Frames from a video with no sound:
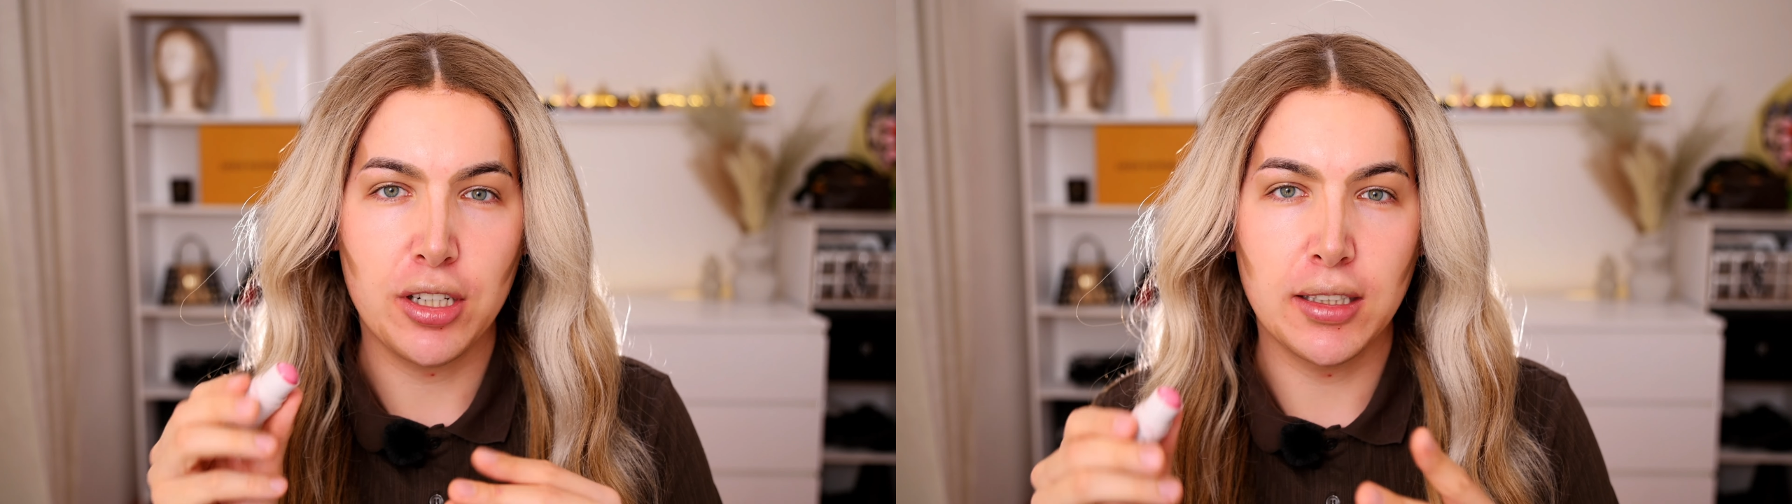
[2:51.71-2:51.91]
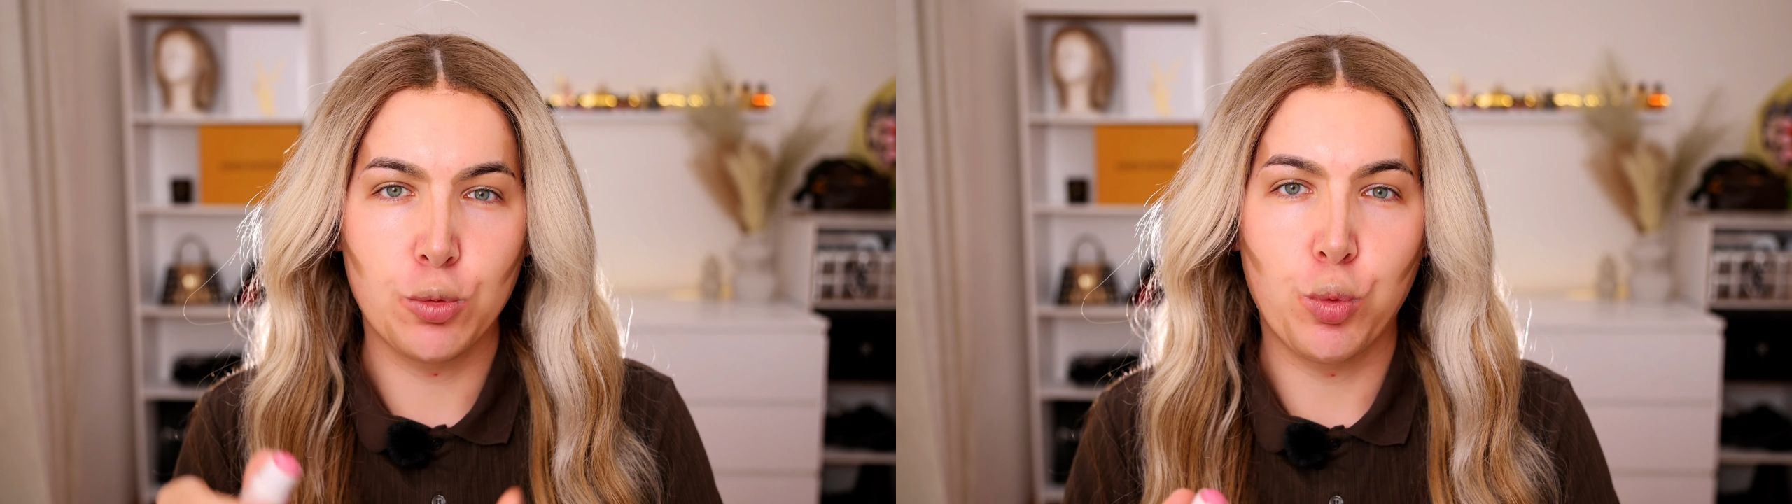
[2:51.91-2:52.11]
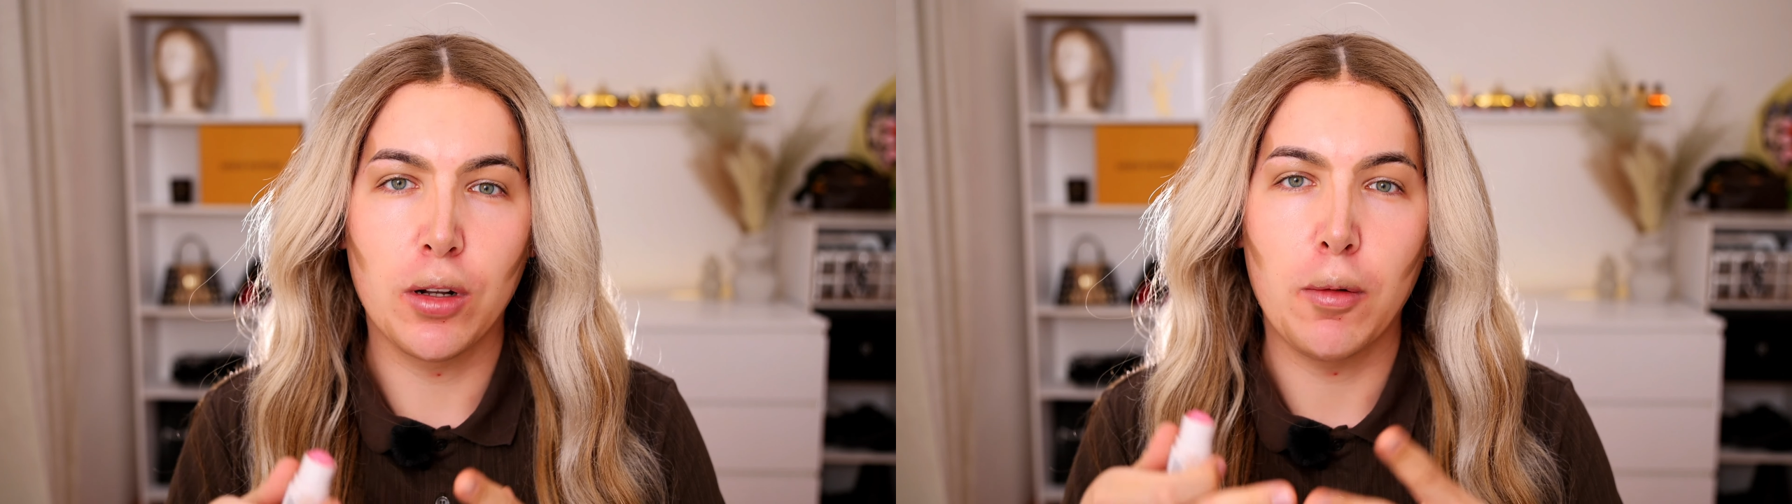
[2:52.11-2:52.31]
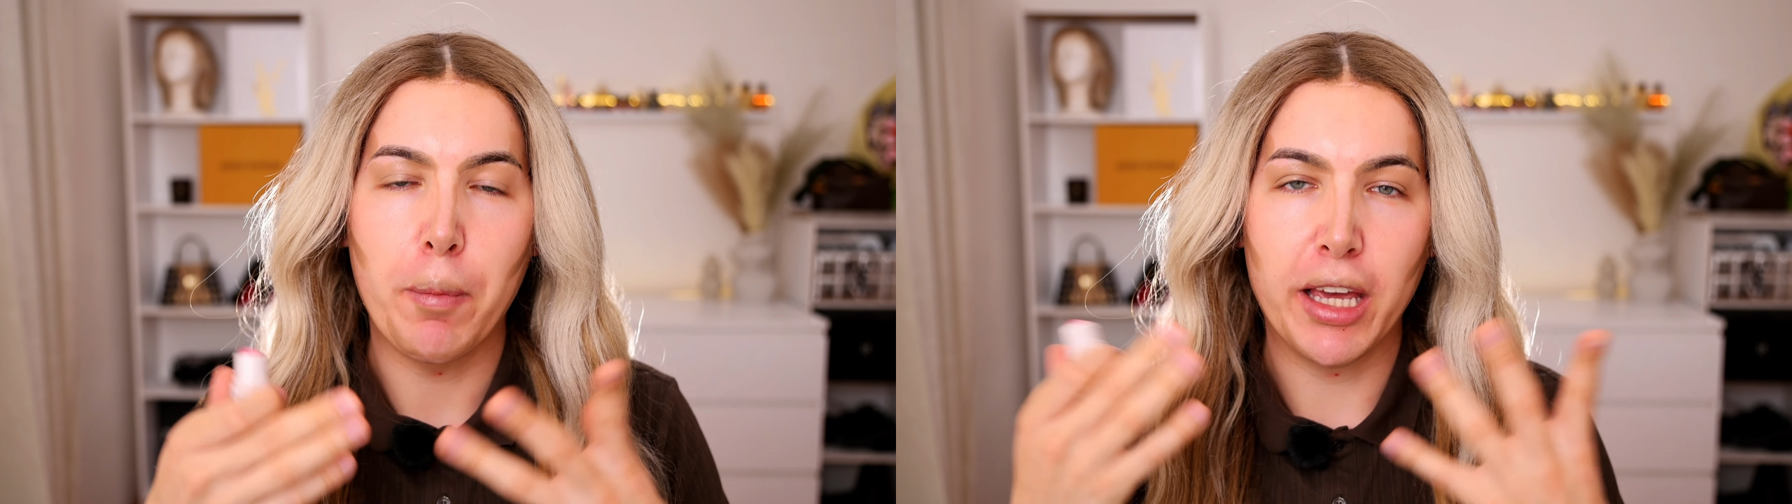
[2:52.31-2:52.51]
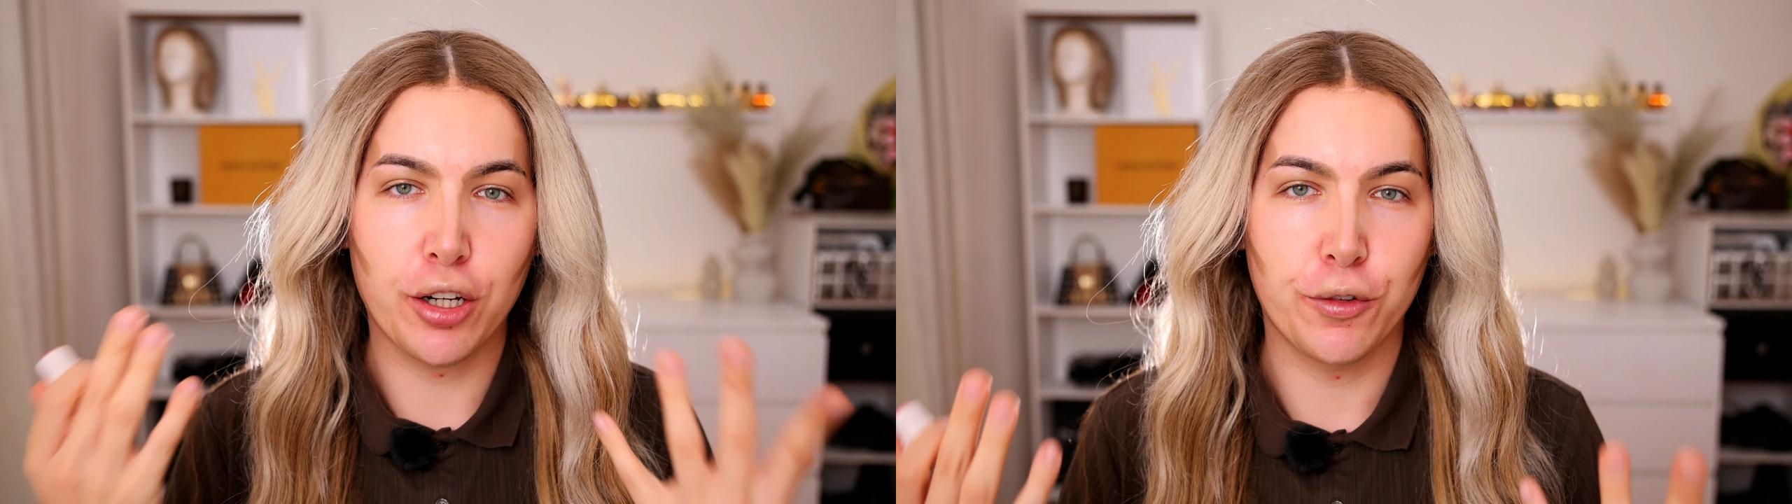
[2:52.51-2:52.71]
This will
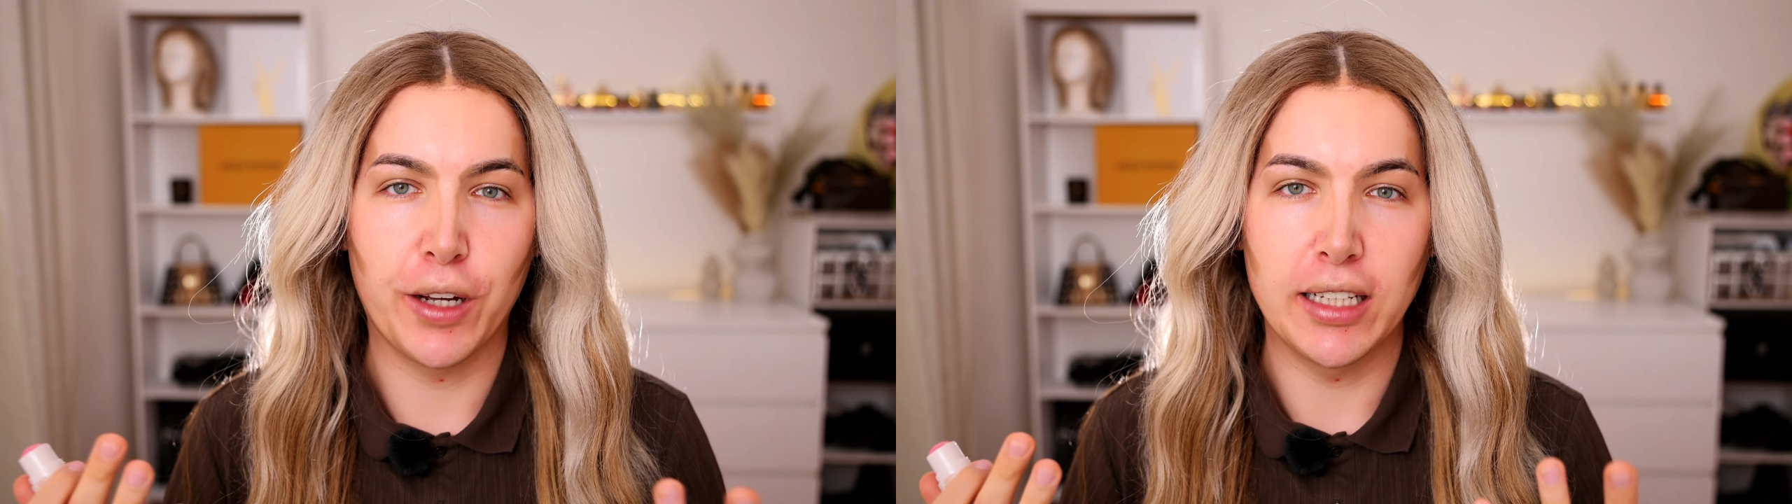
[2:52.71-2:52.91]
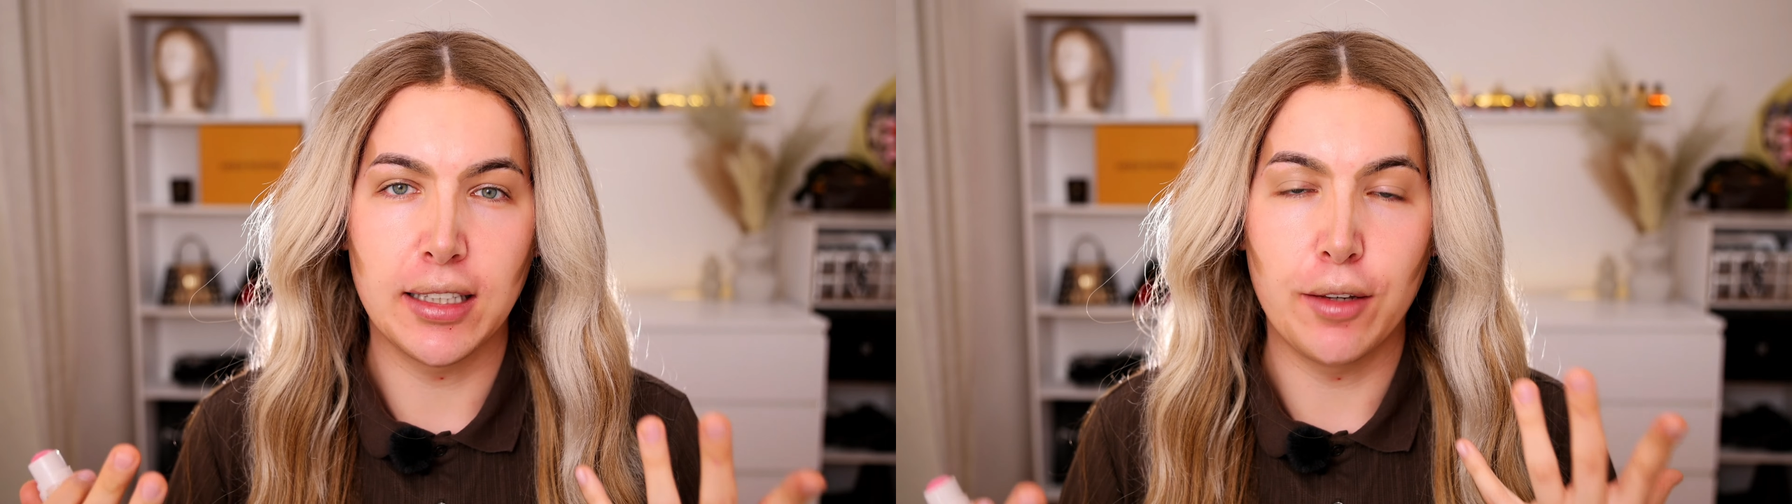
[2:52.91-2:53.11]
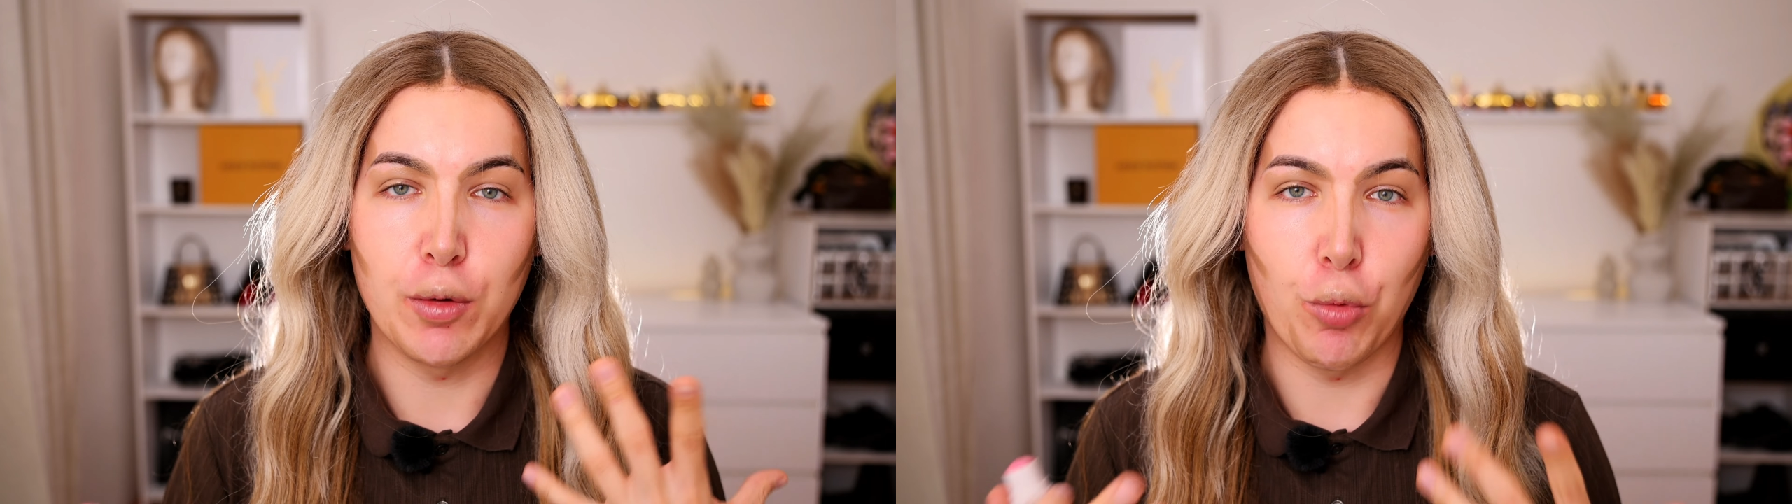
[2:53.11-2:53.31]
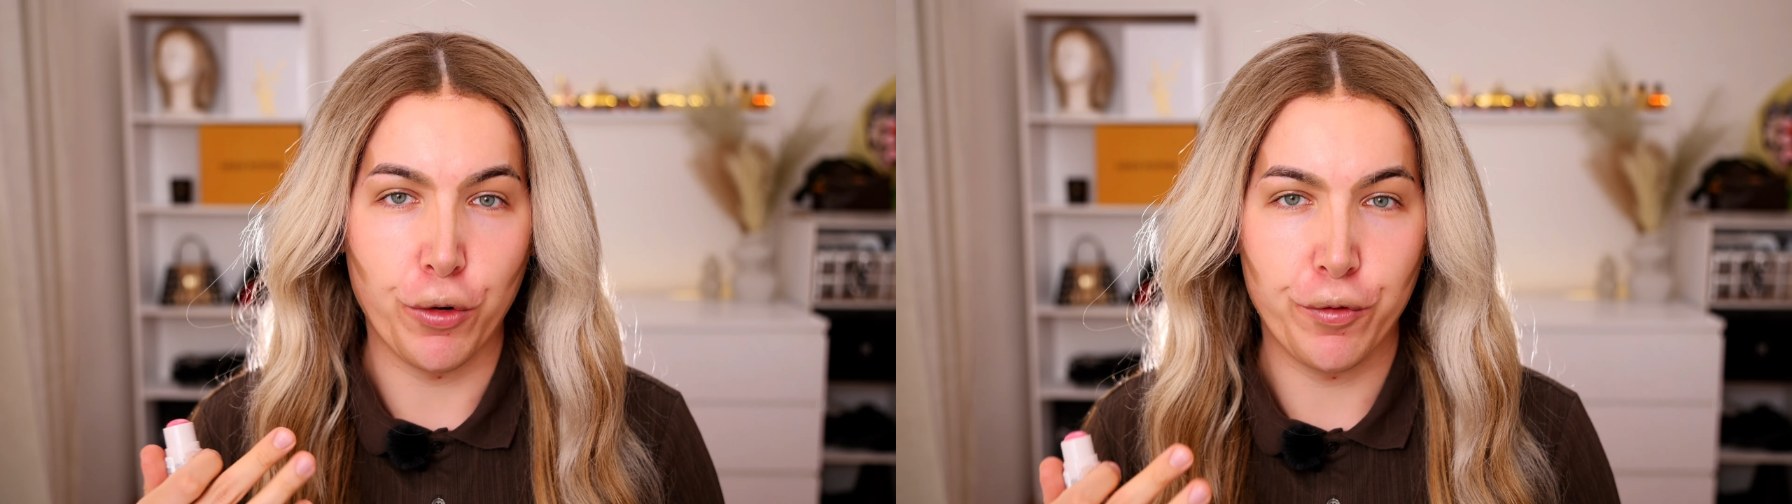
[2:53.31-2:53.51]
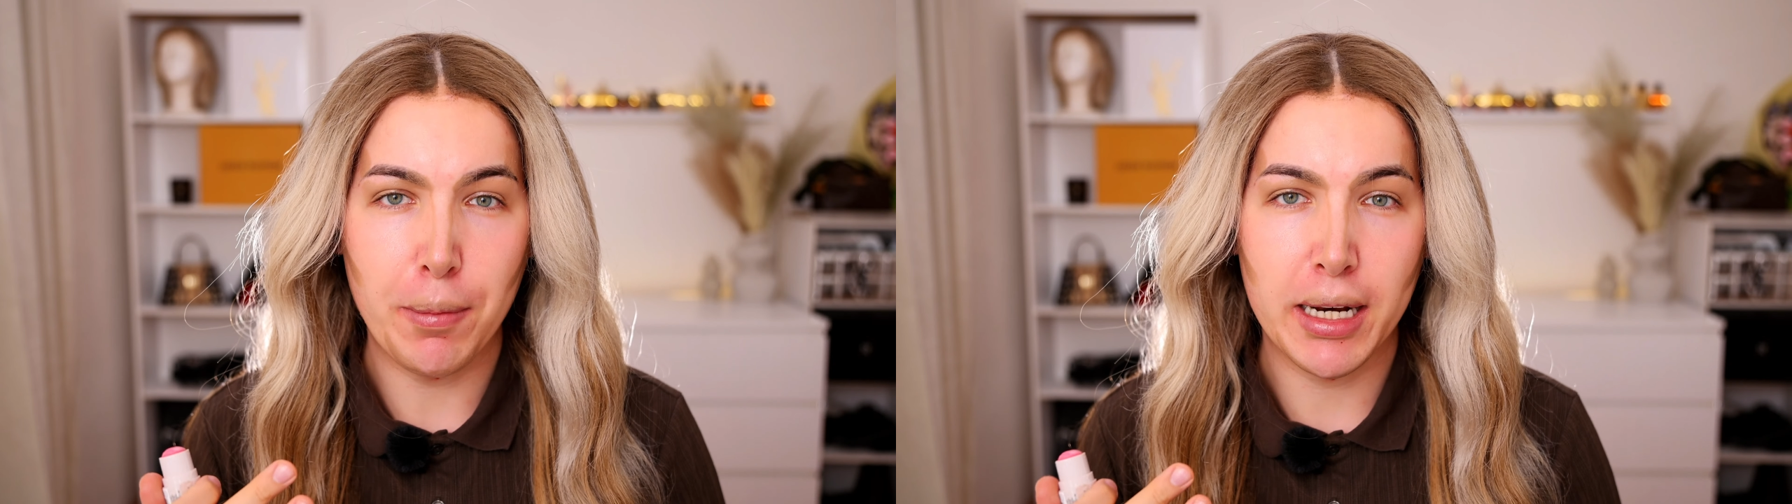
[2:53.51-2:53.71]
make your face even
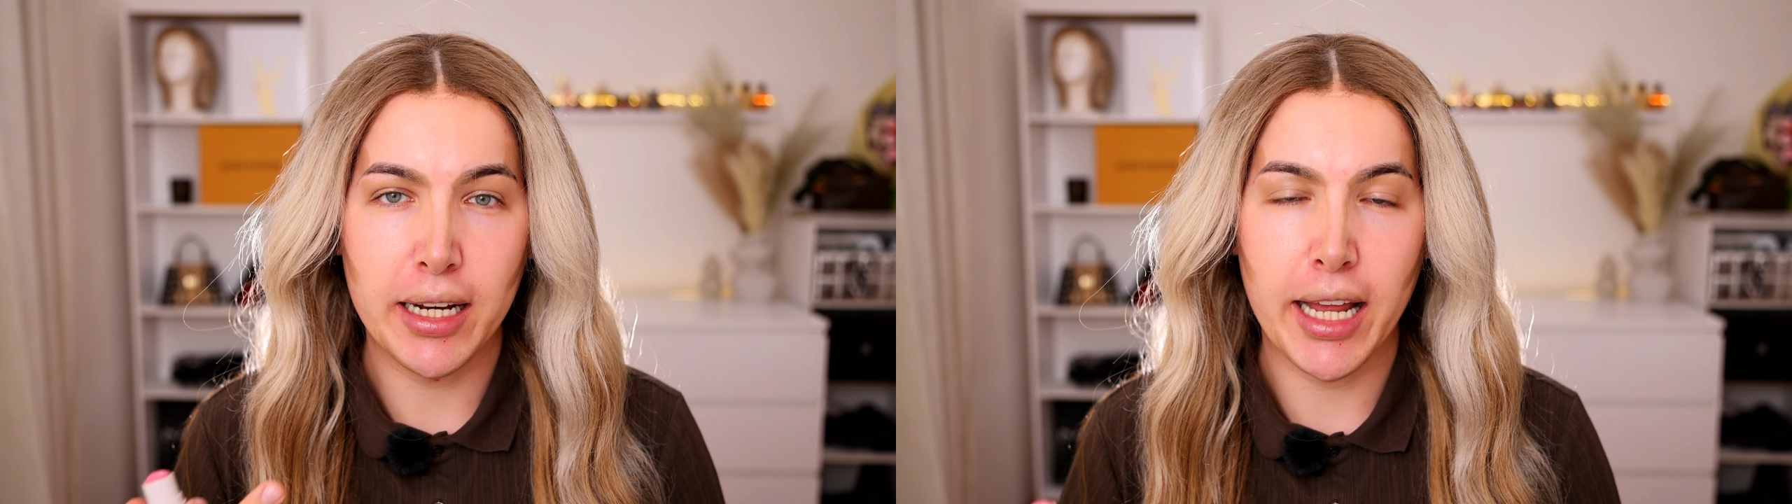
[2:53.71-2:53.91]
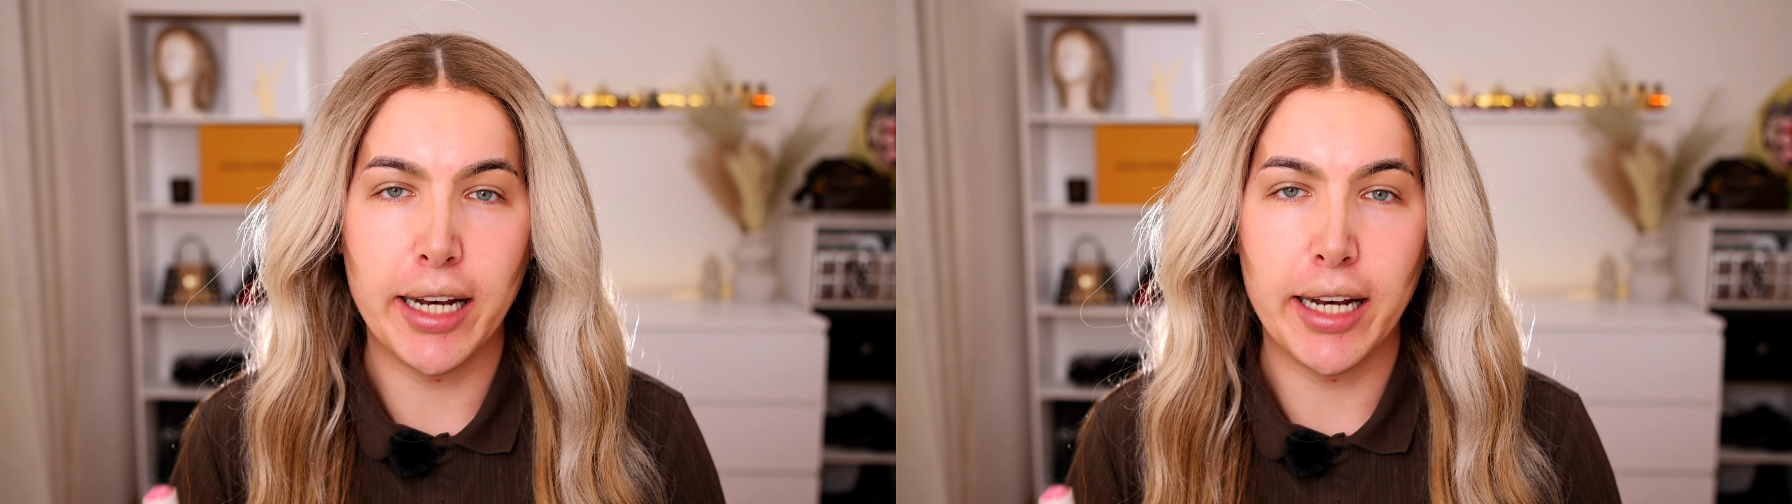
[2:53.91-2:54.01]
more feminine,